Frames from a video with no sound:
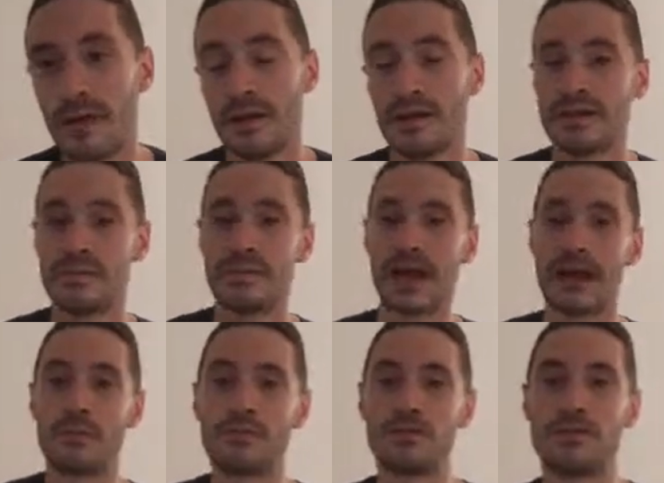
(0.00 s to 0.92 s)
to be
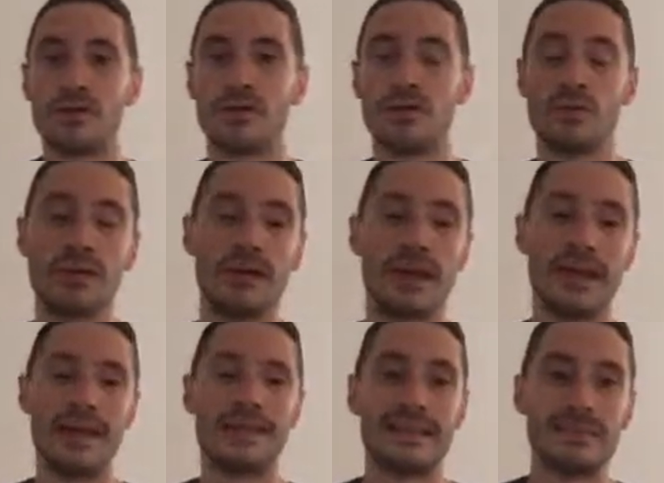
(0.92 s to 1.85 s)
able to do
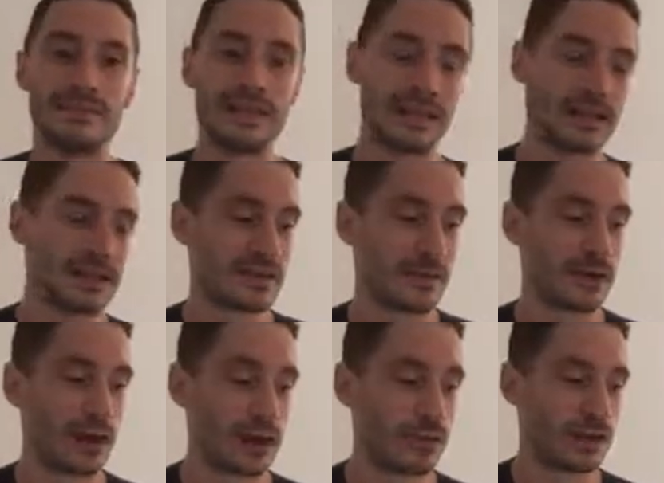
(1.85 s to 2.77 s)
easily, particularly something
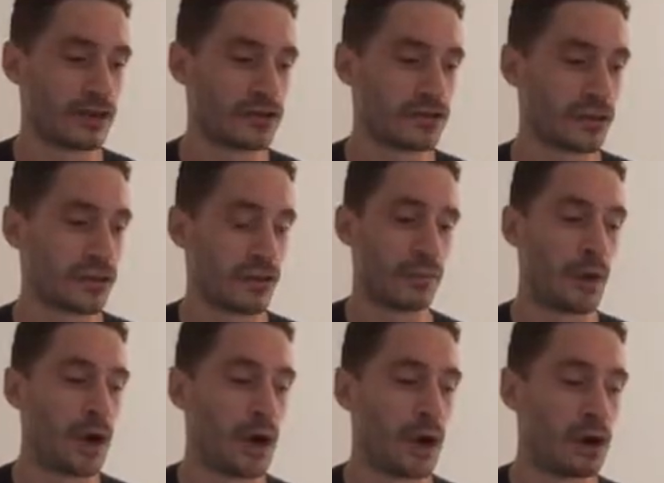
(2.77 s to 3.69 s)
like a restaurant or
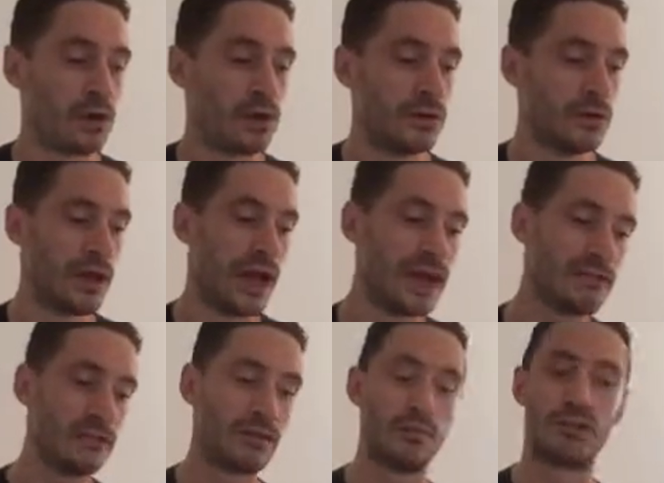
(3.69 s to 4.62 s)
bar, any
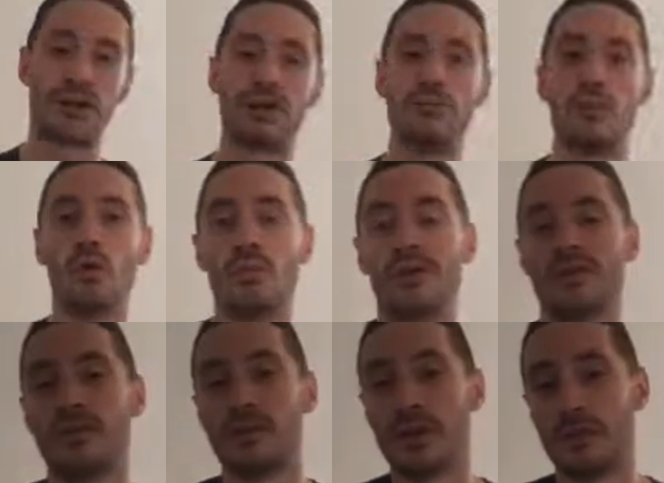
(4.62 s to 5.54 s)
real brick and mortar
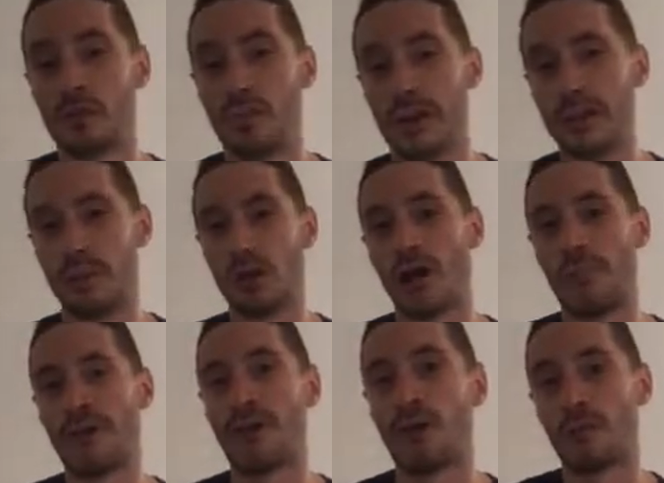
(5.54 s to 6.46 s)
business where you've got people
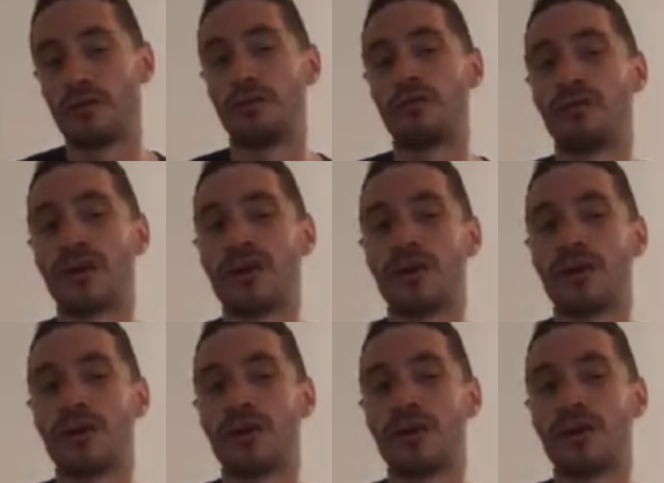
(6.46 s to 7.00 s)
coming in off the street.